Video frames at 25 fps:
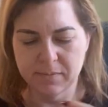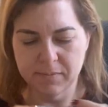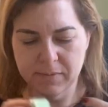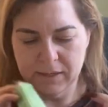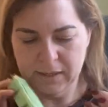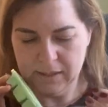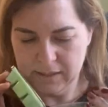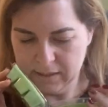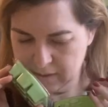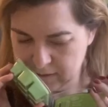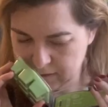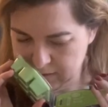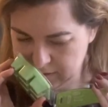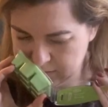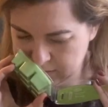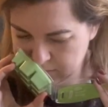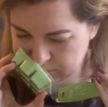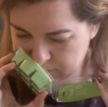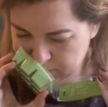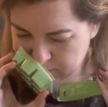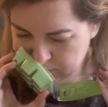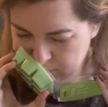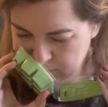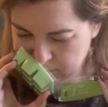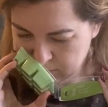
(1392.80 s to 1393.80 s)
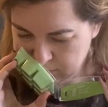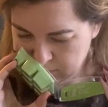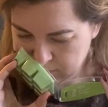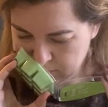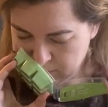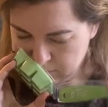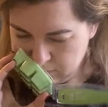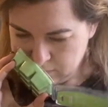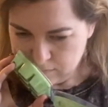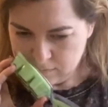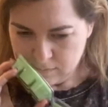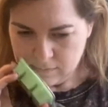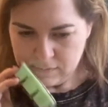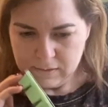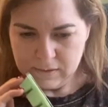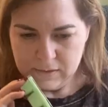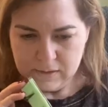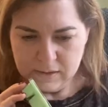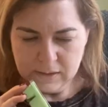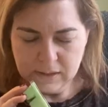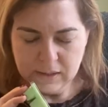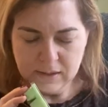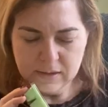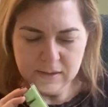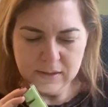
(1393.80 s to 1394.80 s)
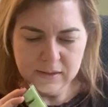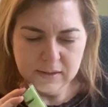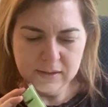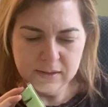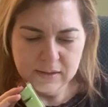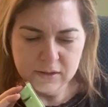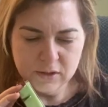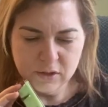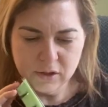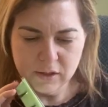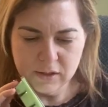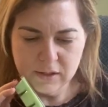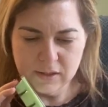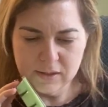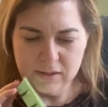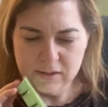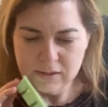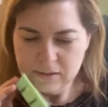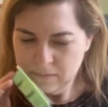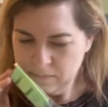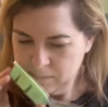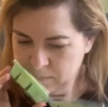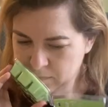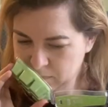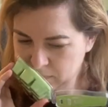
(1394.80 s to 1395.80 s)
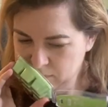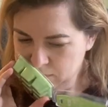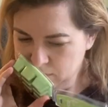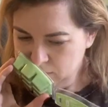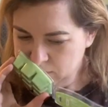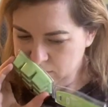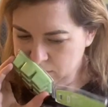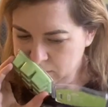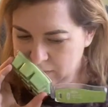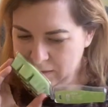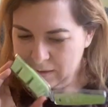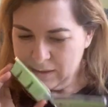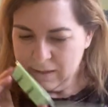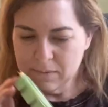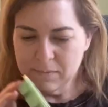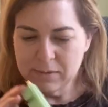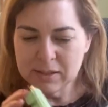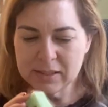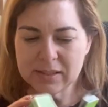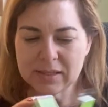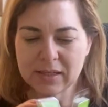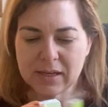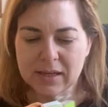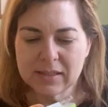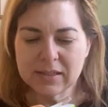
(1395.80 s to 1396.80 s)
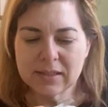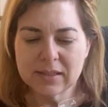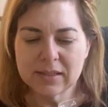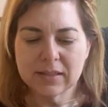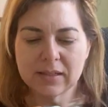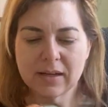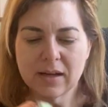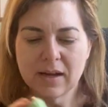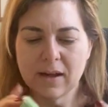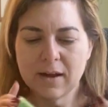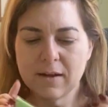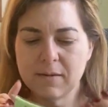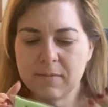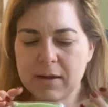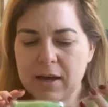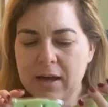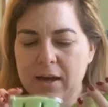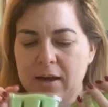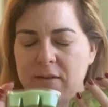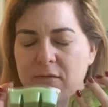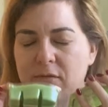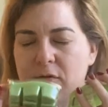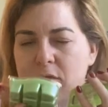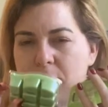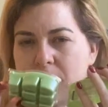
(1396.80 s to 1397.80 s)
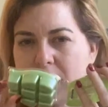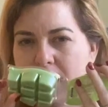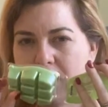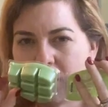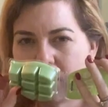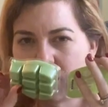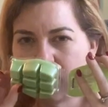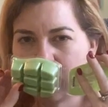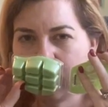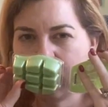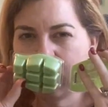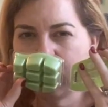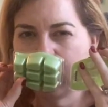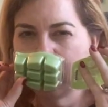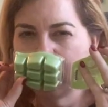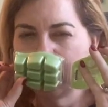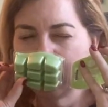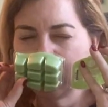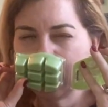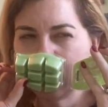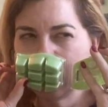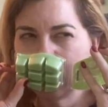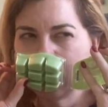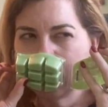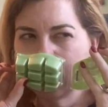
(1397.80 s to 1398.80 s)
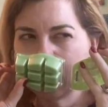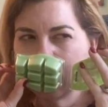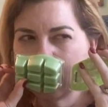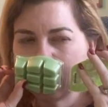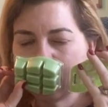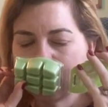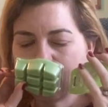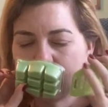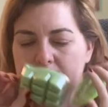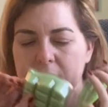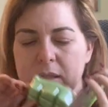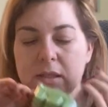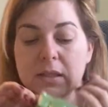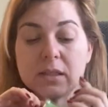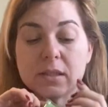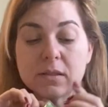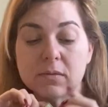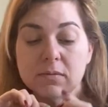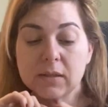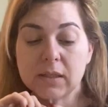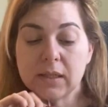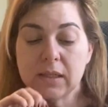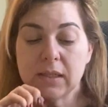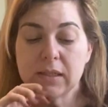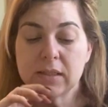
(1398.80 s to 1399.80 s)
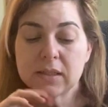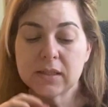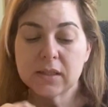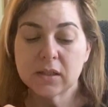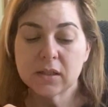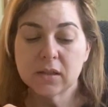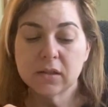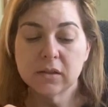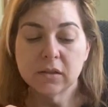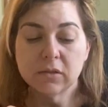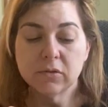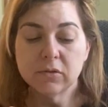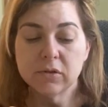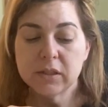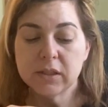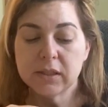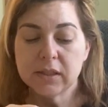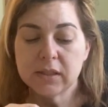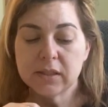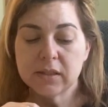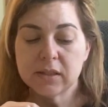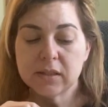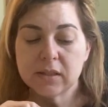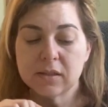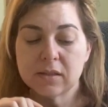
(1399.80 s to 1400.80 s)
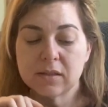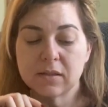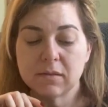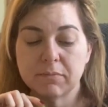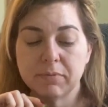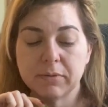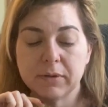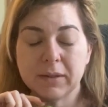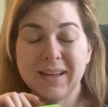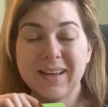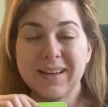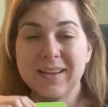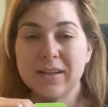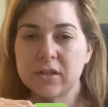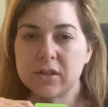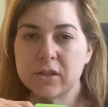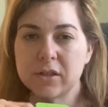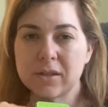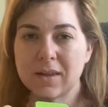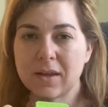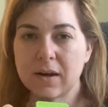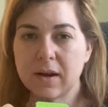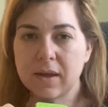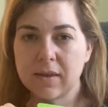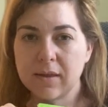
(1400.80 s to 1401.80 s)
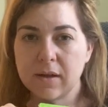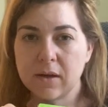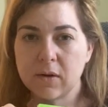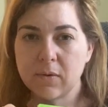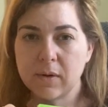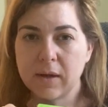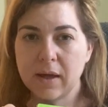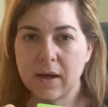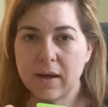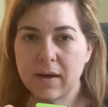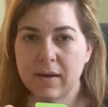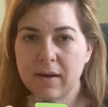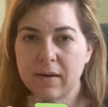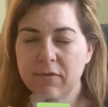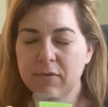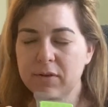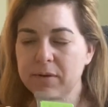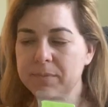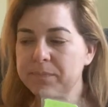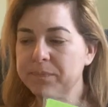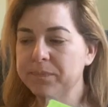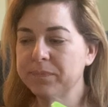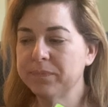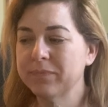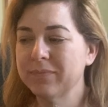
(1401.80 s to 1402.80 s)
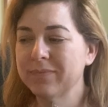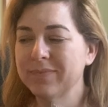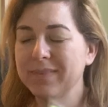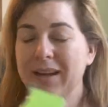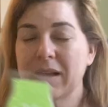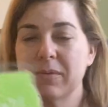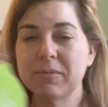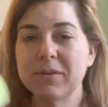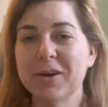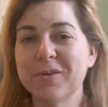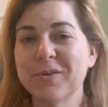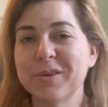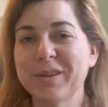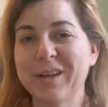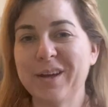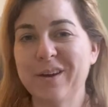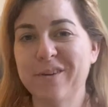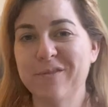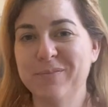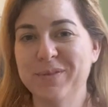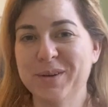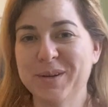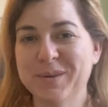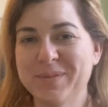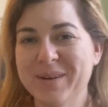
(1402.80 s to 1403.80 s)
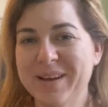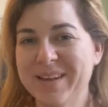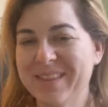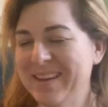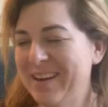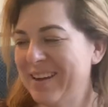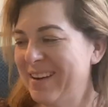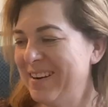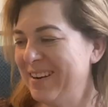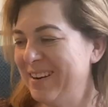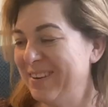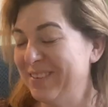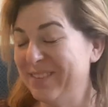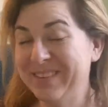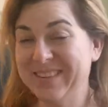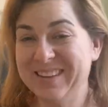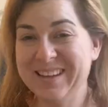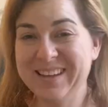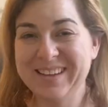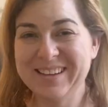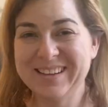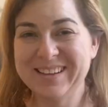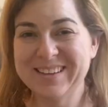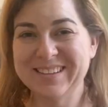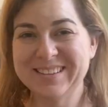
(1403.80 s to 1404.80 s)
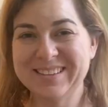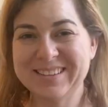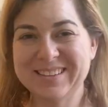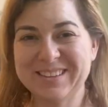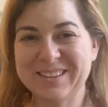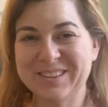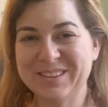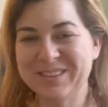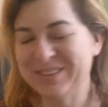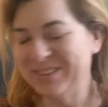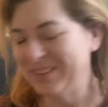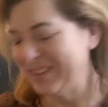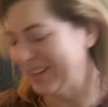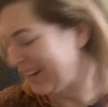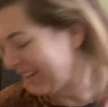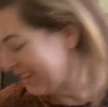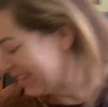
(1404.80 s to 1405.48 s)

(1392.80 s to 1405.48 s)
is in the citrus. Lemon zest, lime, and verbena leaf. This one is the closest to Pledge that I think we have. I'm not really off put by that, I don't think. So I